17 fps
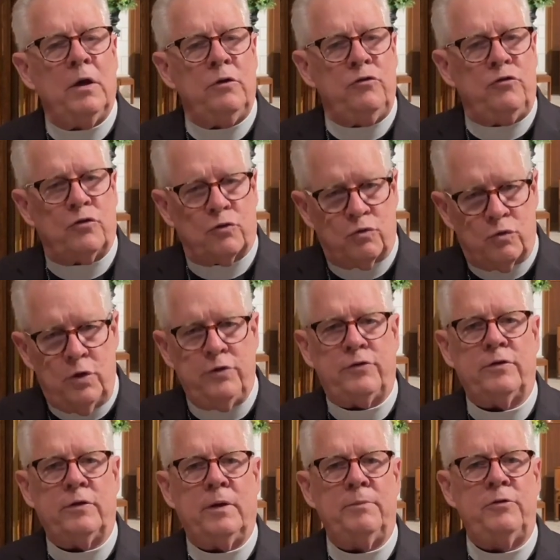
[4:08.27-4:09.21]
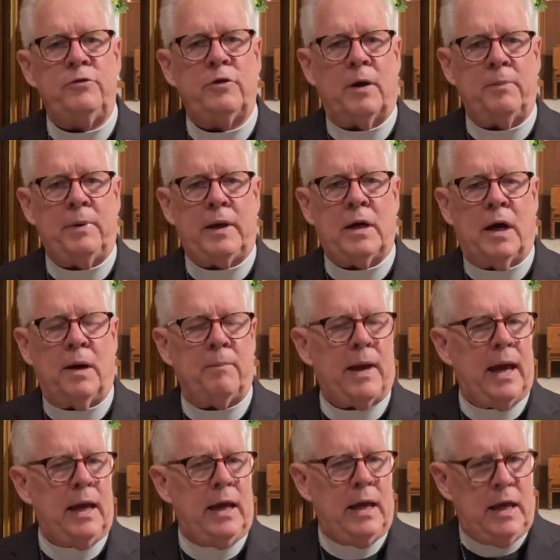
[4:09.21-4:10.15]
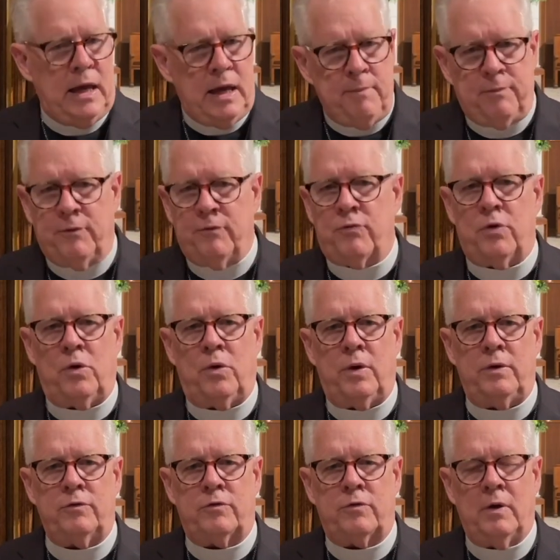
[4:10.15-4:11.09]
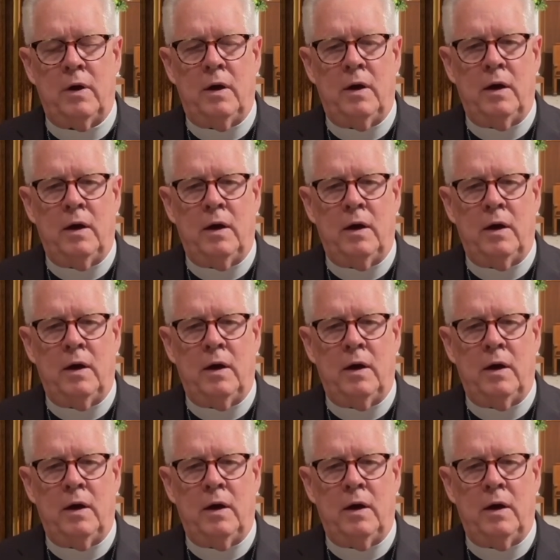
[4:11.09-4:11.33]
Jerusalem shall become a heap of ruins,